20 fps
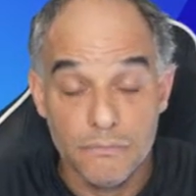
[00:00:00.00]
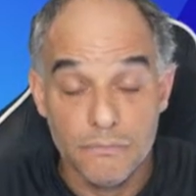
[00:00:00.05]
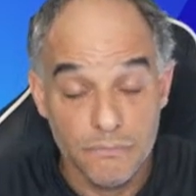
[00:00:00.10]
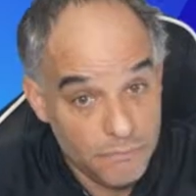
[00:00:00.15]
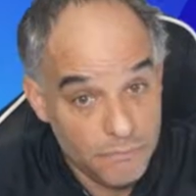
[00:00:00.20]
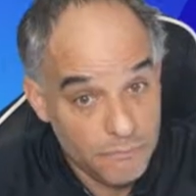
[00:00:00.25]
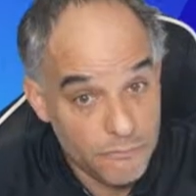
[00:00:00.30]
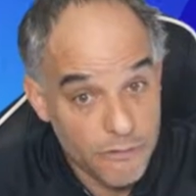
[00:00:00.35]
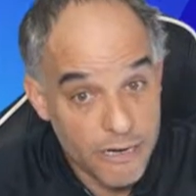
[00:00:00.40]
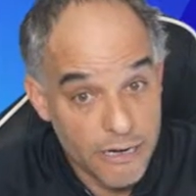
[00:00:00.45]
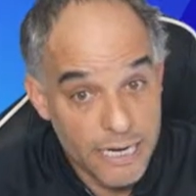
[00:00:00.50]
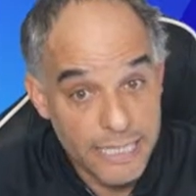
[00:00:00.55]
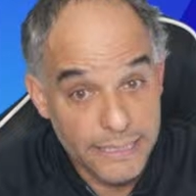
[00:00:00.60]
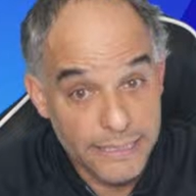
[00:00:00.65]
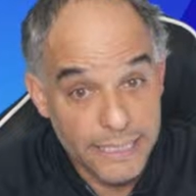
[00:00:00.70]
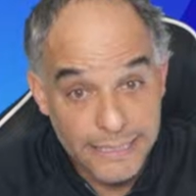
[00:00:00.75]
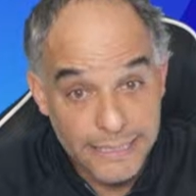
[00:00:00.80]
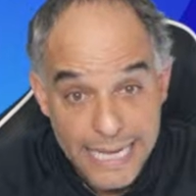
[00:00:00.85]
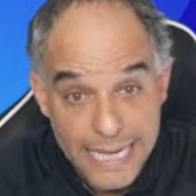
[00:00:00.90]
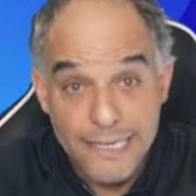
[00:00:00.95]
Right?
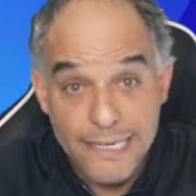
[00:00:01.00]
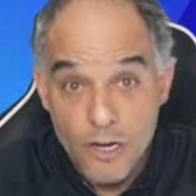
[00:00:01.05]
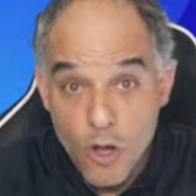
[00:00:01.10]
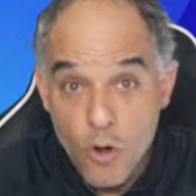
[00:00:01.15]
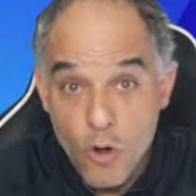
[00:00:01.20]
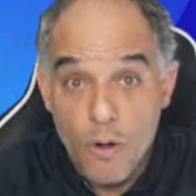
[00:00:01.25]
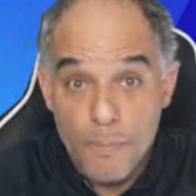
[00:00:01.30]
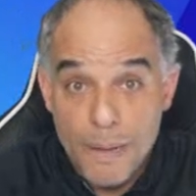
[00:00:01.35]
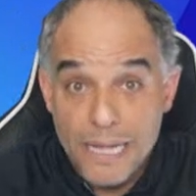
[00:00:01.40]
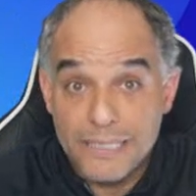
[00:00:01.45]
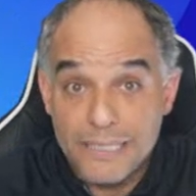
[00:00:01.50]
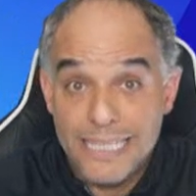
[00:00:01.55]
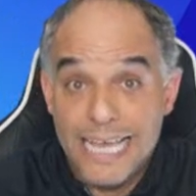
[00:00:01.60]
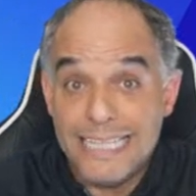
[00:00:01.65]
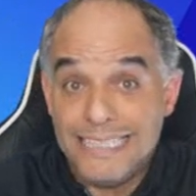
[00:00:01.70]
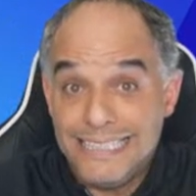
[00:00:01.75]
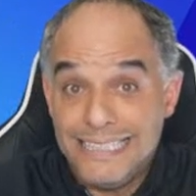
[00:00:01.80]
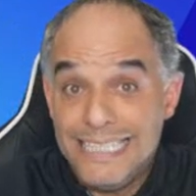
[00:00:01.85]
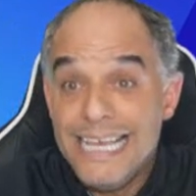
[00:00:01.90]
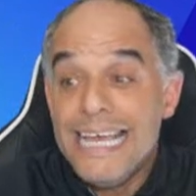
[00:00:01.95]
Did they know about
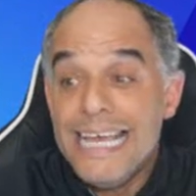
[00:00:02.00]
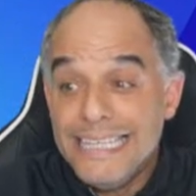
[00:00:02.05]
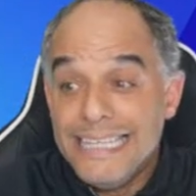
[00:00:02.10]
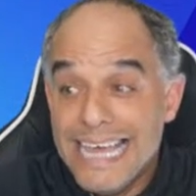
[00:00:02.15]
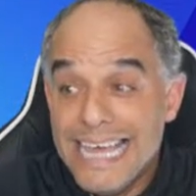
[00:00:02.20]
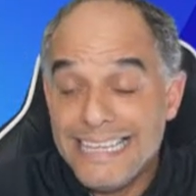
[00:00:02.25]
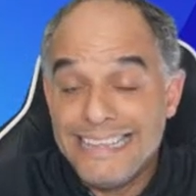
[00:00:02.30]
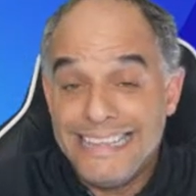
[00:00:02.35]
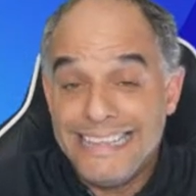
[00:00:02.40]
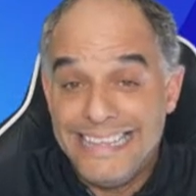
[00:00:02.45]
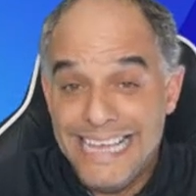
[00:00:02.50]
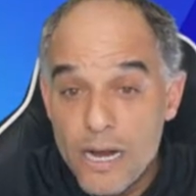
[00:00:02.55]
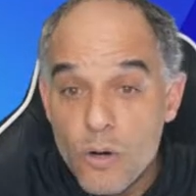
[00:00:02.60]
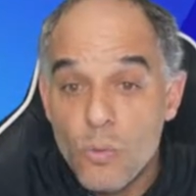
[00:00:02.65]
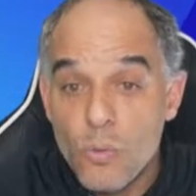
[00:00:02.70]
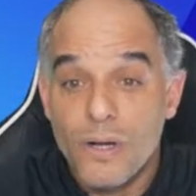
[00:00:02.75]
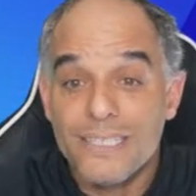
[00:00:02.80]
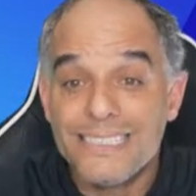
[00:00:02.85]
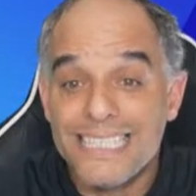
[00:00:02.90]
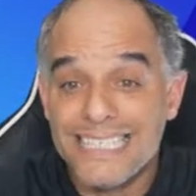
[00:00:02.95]
that there
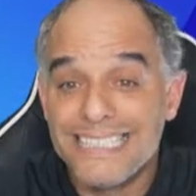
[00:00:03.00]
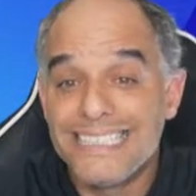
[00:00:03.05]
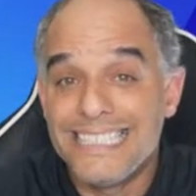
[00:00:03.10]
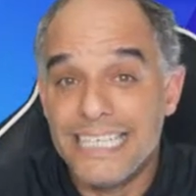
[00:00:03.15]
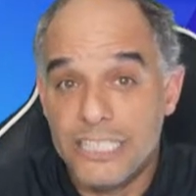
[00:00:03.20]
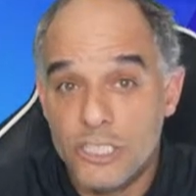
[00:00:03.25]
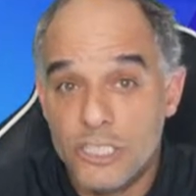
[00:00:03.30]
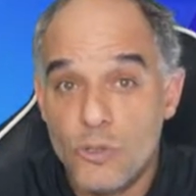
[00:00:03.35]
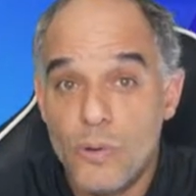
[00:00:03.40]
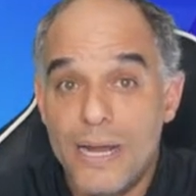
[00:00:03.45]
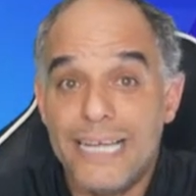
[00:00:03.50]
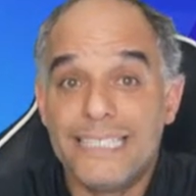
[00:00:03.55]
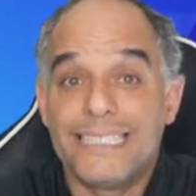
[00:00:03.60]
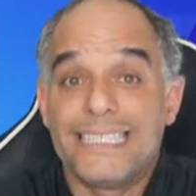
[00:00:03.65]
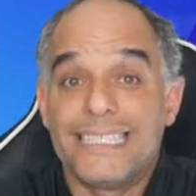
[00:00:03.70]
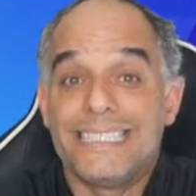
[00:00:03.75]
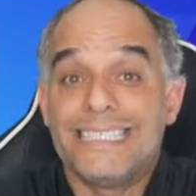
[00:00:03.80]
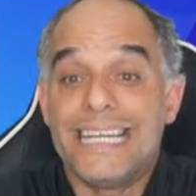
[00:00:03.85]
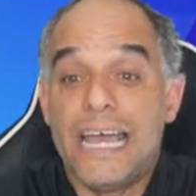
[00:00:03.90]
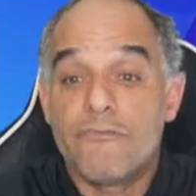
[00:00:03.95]
was a
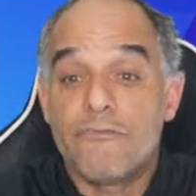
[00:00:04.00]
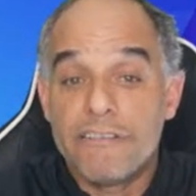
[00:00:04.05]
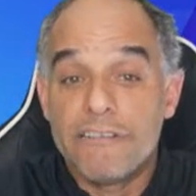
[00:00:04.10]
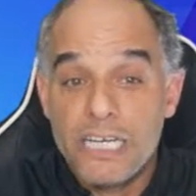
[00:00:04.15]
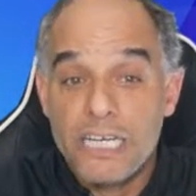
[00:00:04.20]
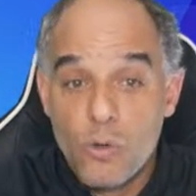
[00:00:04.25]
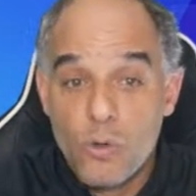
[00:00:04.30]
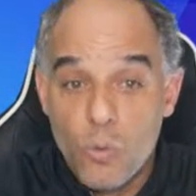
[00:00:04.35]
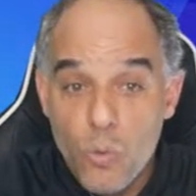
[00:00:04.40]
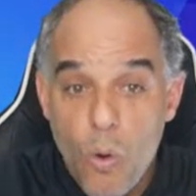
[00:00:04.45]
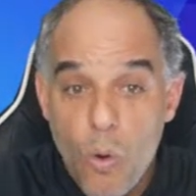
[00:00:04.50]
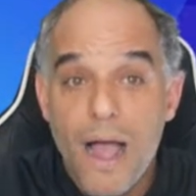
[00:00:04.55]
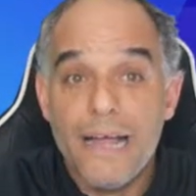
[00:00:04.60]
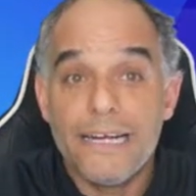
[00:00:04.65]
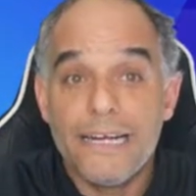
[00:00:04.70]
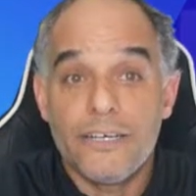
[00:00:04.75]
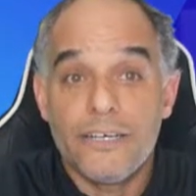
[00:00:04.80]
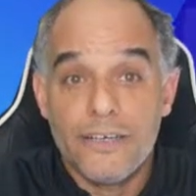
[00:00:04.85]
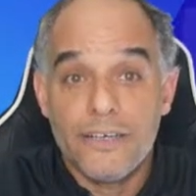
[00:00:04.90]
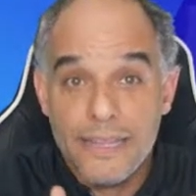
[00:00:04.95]
situation that
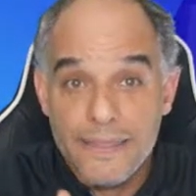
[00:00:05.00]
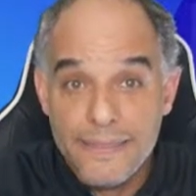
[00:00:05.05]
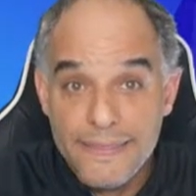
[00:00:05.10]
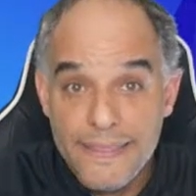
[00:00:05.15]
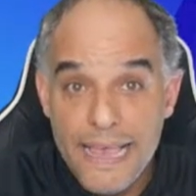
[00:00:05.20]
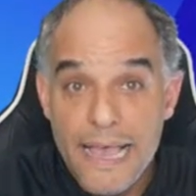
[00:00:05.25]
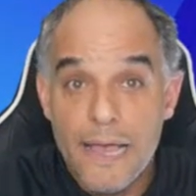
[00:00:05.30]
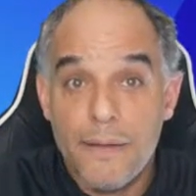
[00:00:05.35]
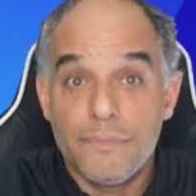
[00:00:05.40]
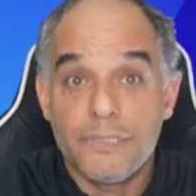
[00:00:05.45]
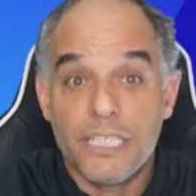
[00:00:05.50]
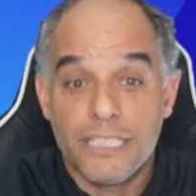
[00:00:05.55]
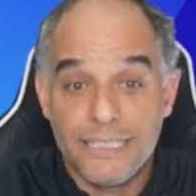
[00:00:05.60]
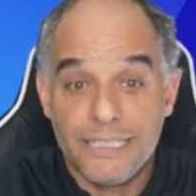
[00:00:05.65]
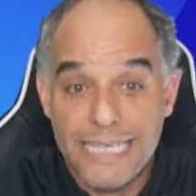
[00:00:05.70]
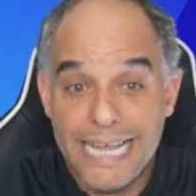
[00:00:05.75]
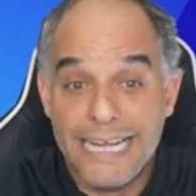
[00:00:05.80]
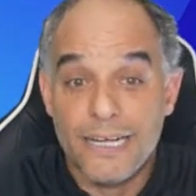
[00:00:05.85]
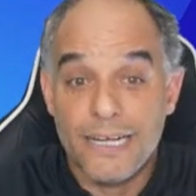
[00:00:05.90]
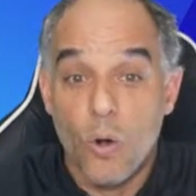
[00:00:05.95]
required them to
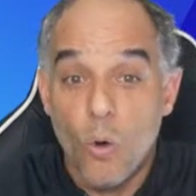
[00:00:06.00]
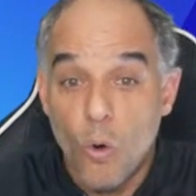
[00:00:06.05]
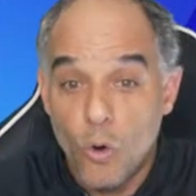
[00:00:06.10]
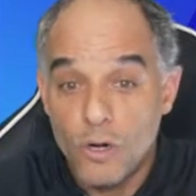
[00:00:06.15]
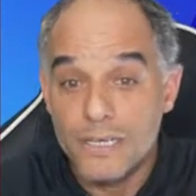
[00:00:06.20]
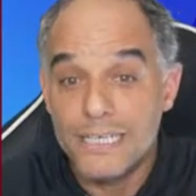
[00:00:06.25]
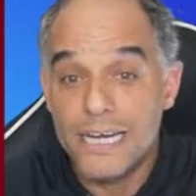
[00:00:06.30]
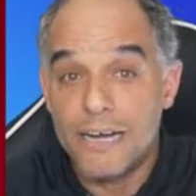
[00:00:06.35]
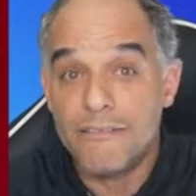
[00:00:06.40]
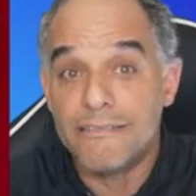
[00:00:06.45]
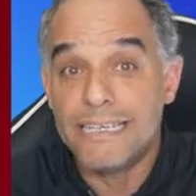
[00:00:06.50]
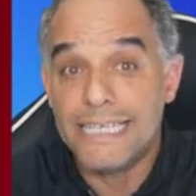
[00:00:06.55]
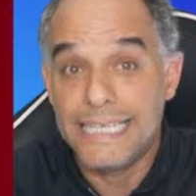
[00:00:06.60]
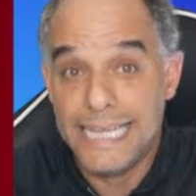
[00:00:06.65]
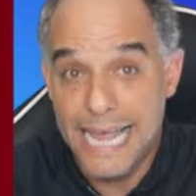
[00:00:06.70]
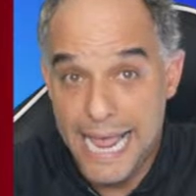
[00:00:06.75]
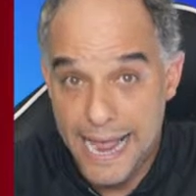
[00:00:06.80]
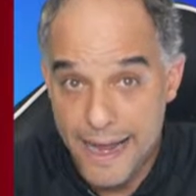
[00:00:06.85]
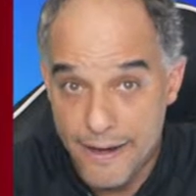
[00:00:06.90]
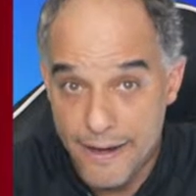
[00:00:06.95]
take ordinary
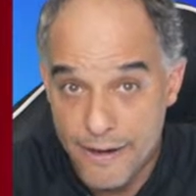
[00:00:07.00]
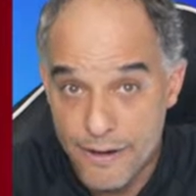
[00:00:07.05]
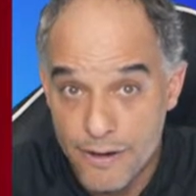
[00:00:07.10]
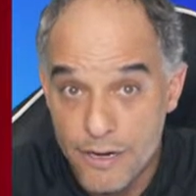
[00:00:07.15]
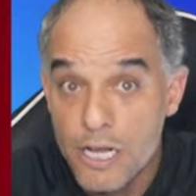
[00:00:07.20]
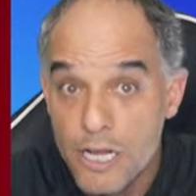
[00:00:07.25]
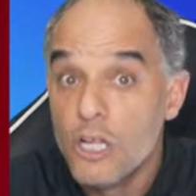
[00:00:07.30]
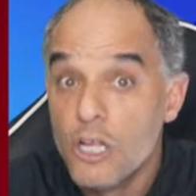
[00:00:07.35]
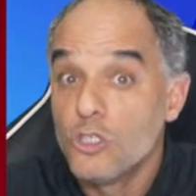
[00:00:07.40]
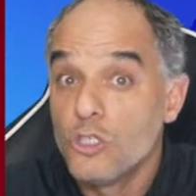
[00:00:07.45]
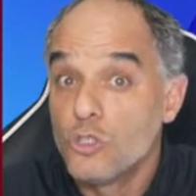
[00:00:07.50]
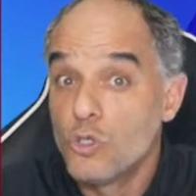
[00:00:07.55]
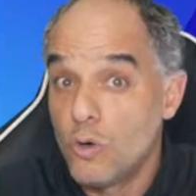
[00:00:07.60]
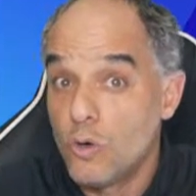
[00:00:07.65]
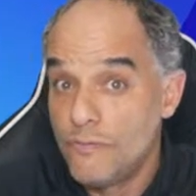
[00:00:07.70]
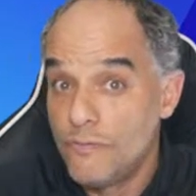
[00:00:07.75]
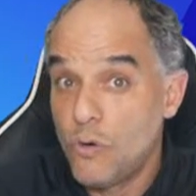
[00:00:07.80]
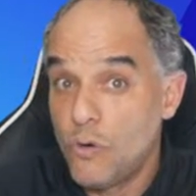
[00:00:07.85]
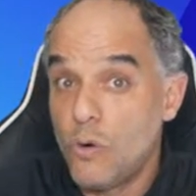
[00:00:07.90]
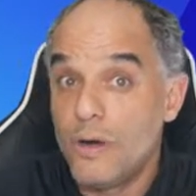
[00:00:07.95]
care to
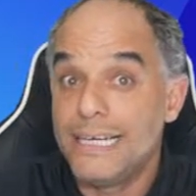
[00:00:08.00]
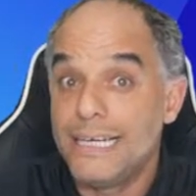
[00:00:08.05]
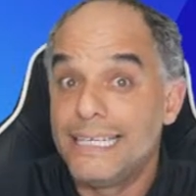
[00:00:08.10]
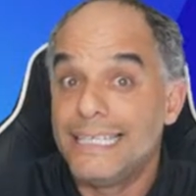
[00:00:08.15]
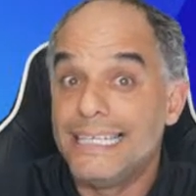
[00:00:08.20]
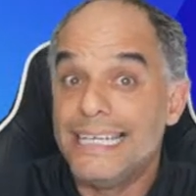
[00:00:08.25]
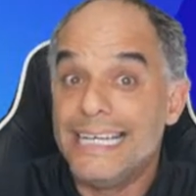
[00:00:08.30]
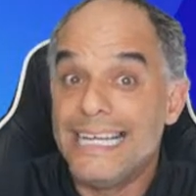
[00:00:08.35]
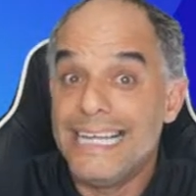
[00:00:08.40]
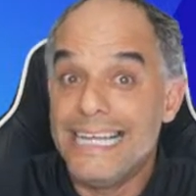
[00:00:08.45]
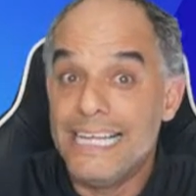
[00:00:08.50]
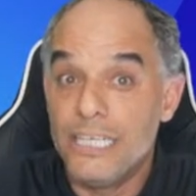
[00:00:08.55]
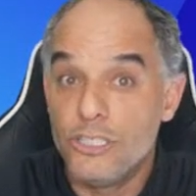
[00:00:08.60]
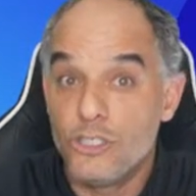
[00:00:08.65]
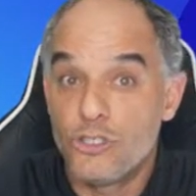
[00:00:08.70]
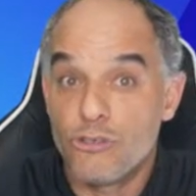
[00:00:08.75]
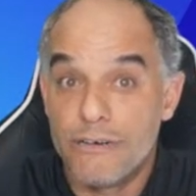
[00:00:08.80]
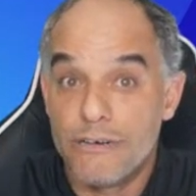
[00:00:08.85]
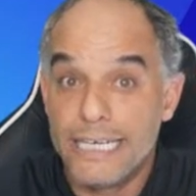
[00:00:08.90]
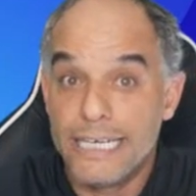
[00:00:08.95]
avoid
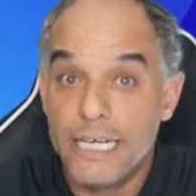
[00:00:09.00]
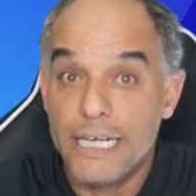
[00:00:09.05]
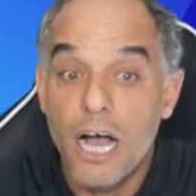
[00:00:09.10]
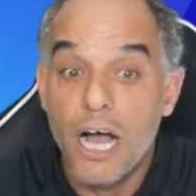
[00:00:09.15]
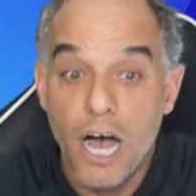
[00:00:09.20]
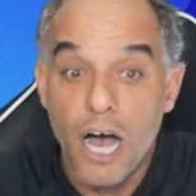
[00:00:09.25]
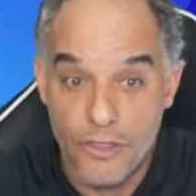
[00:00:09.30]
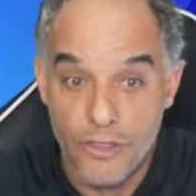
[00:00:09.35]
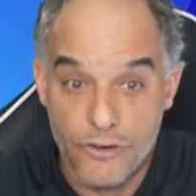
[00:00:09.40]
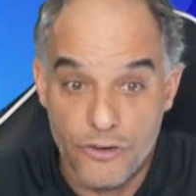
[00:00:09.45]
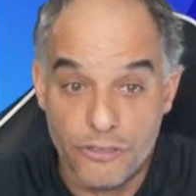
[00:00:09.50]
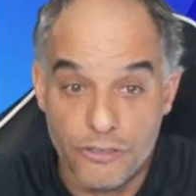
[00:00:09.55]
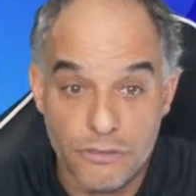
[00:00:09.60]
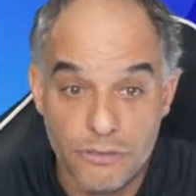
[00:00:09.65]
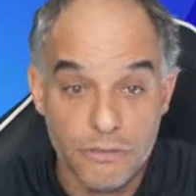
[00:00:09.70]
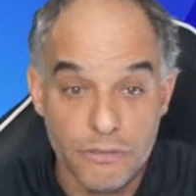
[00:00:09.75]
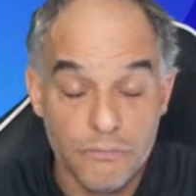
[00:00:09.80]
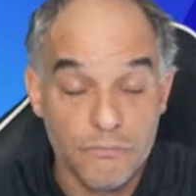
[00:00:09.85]
injuring others?